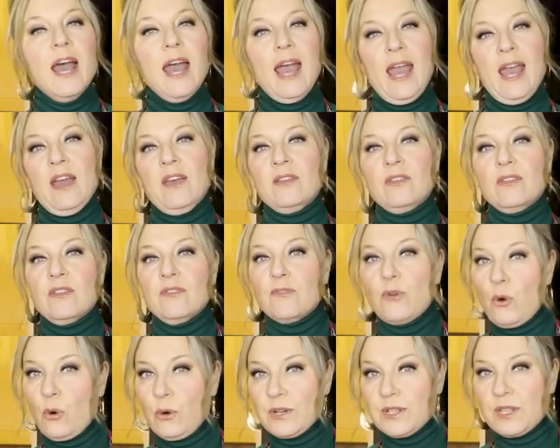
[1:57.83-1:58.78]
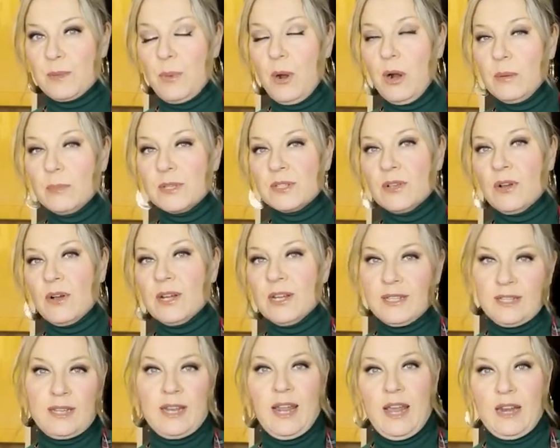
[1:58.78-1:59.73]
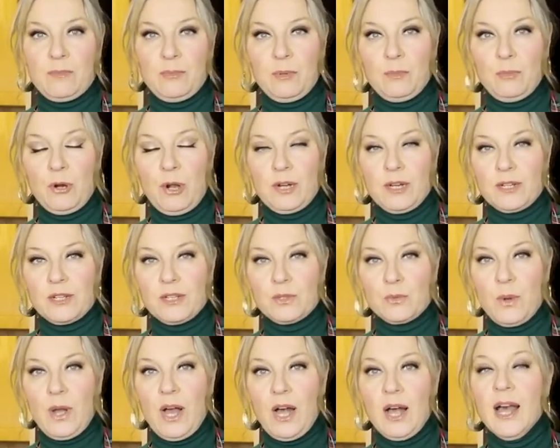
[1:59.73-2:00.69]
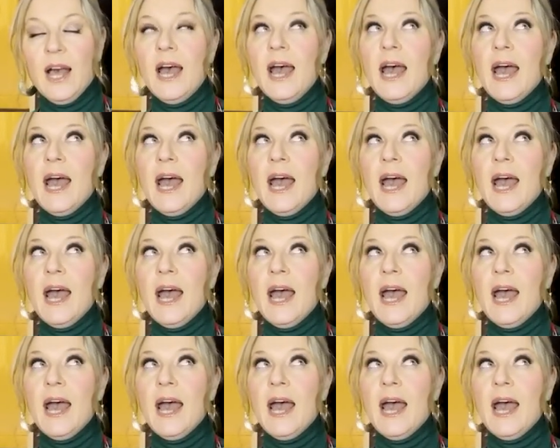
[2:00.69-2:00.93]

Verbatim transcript: and of course the parmesan is an animal product as well.